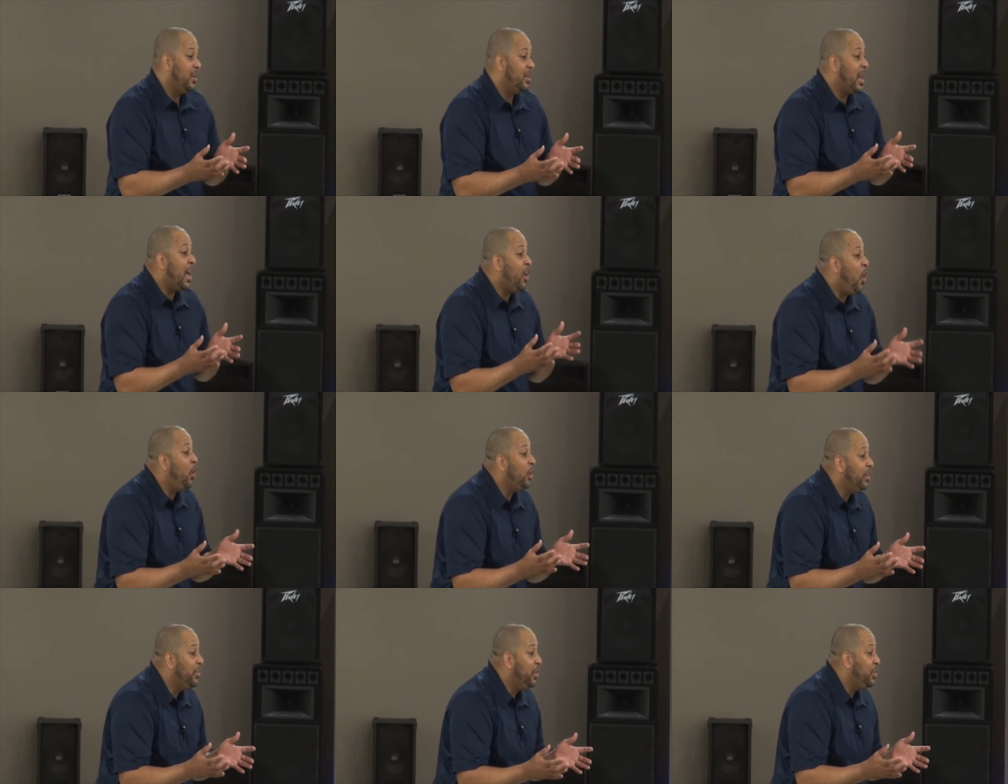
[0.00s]
Not
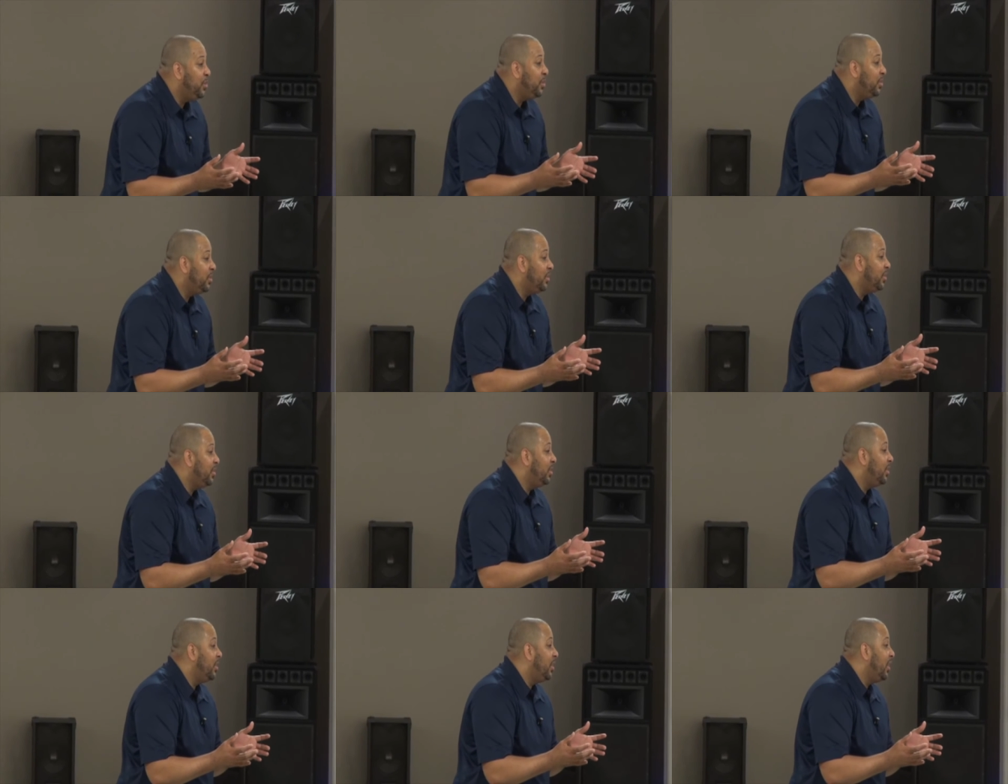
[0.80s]
all of you,
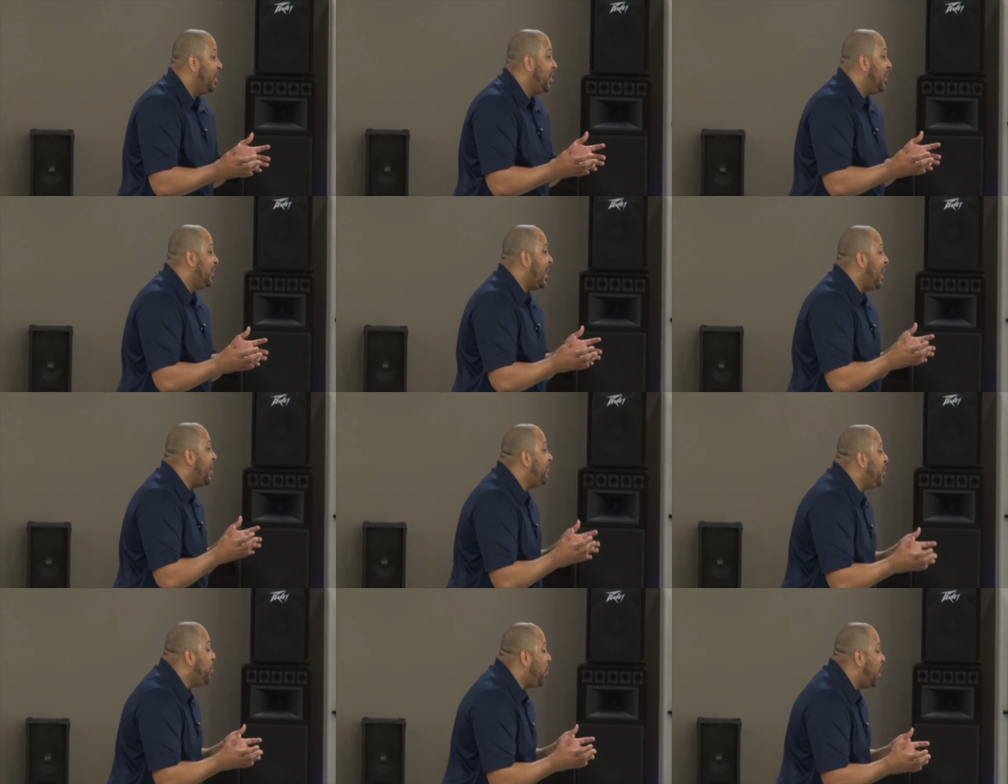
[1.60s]
not
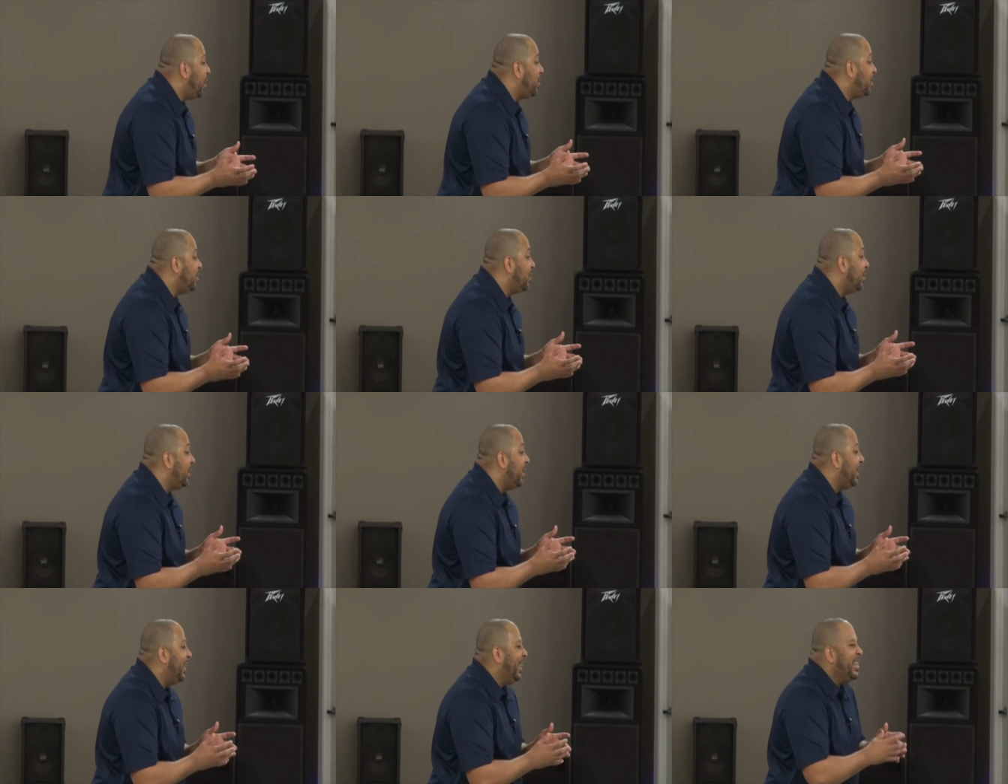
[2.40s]
everyone,
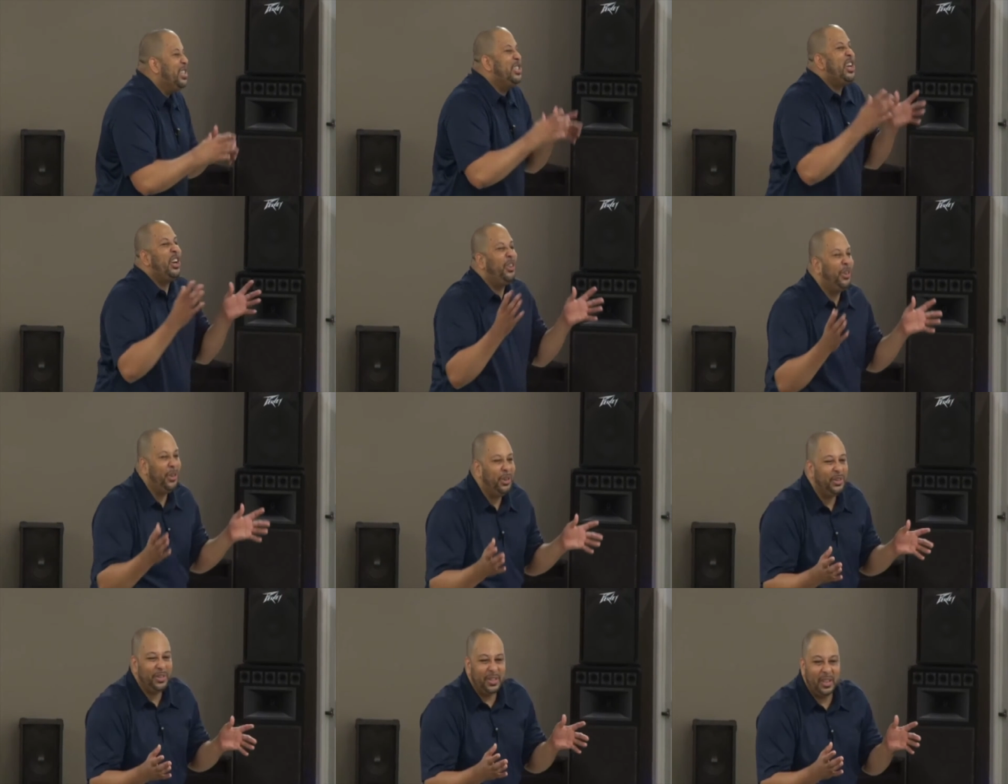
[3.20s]
in general
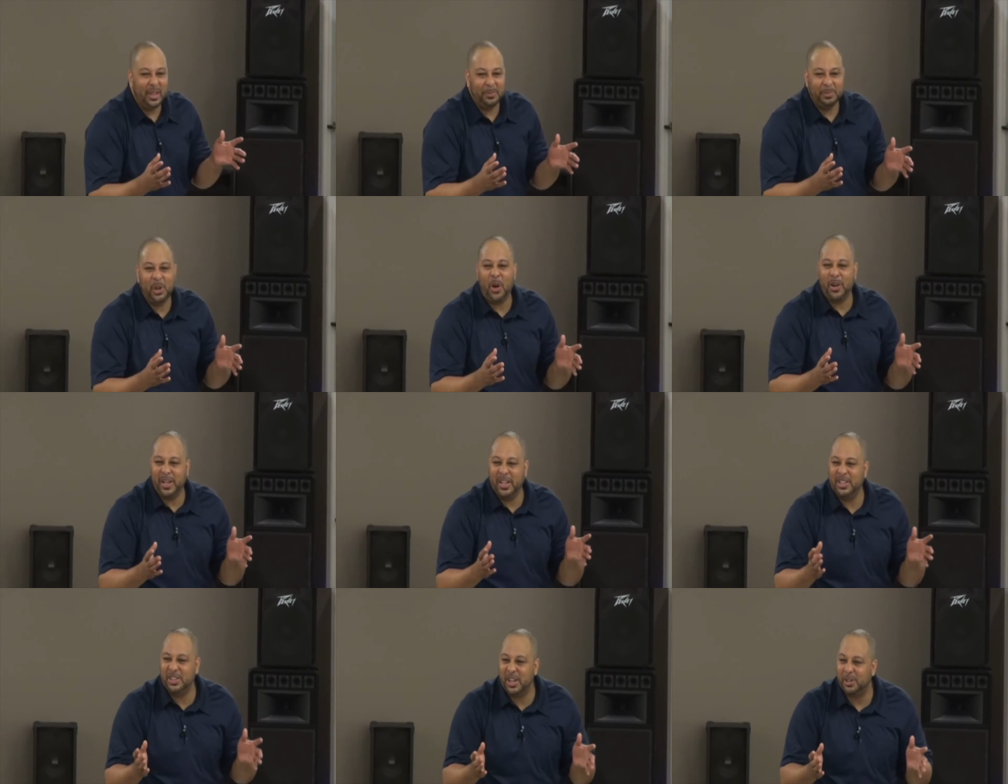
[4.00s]
talking
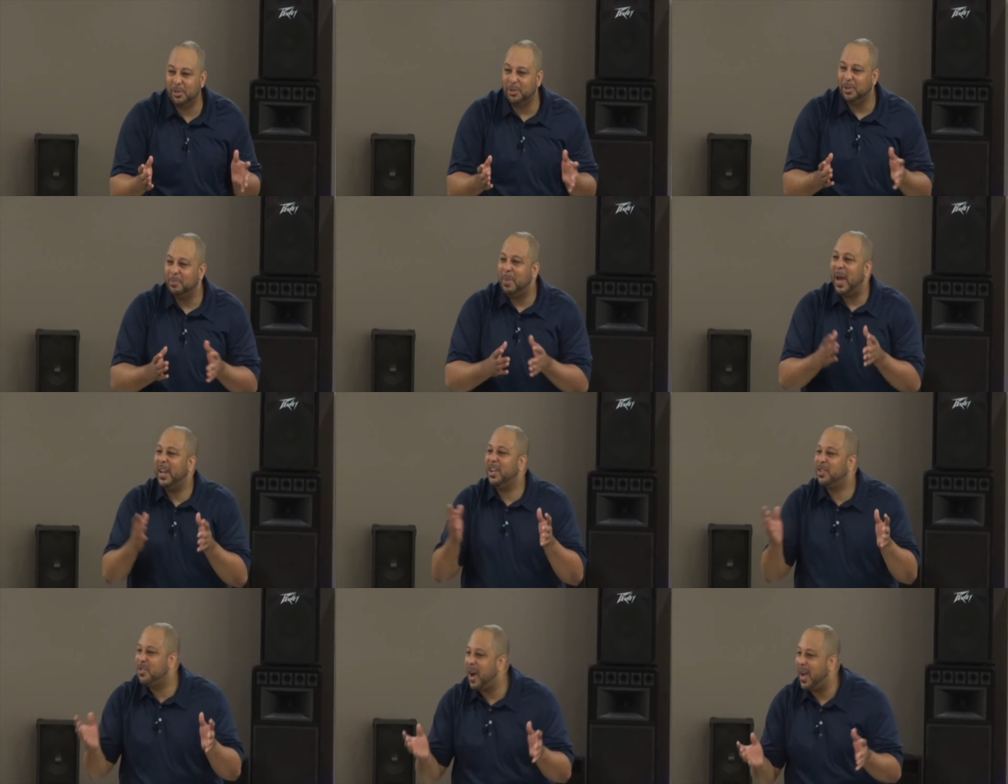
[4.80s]
in general, the body
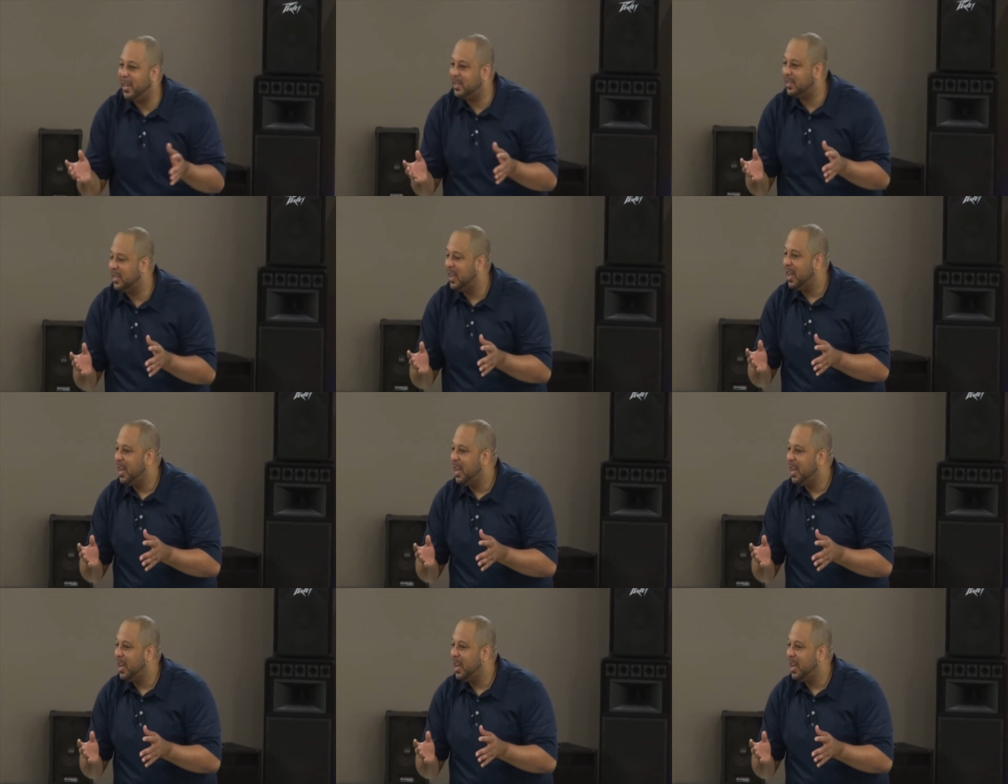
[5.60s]
of Christ.